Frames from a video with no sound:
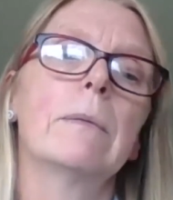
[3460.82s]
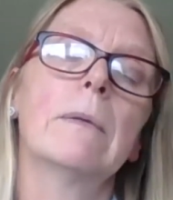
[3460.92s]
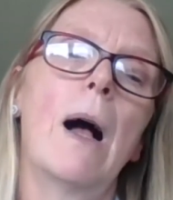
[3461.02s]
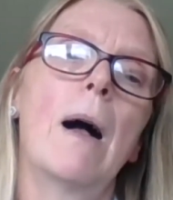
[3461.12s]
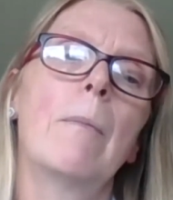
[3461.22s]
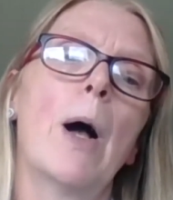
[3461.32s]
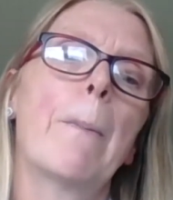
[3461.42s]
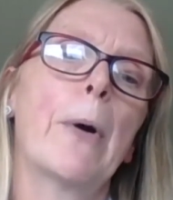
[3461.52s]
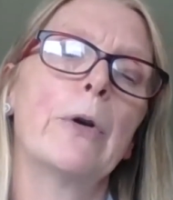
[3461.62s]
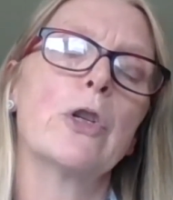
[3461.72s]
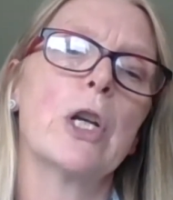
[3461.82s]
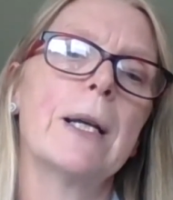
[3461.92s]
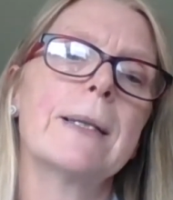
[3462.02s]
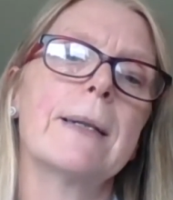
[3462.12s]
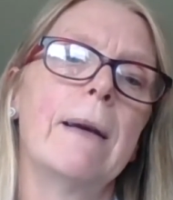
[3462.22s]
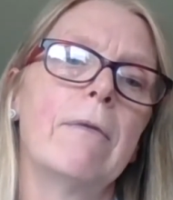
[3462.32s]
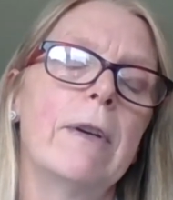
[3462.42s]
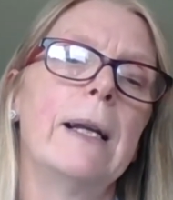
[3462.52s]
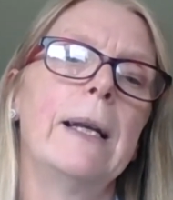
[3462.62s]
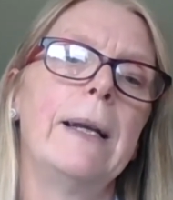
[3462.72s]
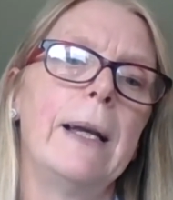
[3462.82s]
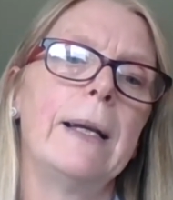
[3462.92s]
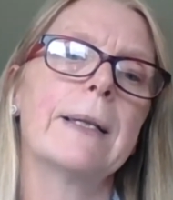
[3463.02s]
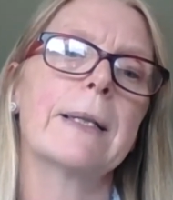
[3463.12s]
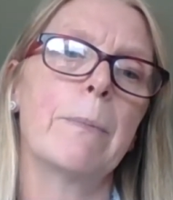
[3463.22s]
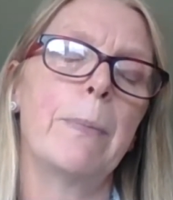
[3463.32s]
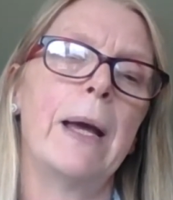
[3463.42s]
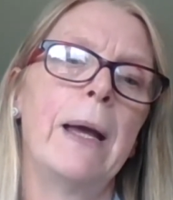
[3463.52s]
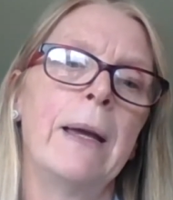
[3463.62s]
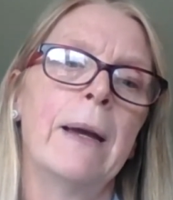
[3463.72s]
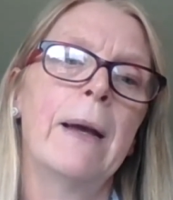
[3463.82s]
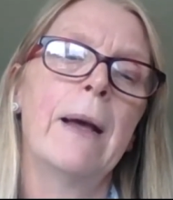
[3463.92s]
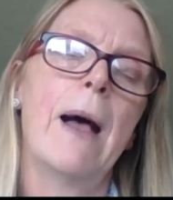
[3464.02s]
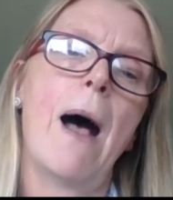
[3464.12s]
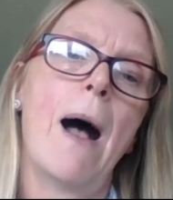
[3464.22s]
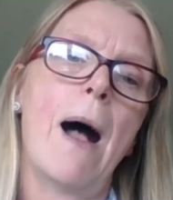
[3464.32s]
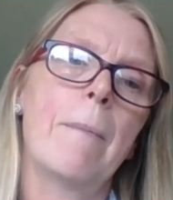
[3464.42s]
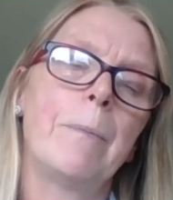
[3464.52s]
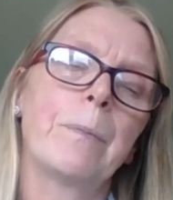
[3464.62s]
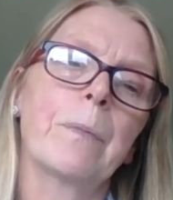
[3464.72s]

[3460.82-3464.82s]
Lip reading: approaches. It really needs to be a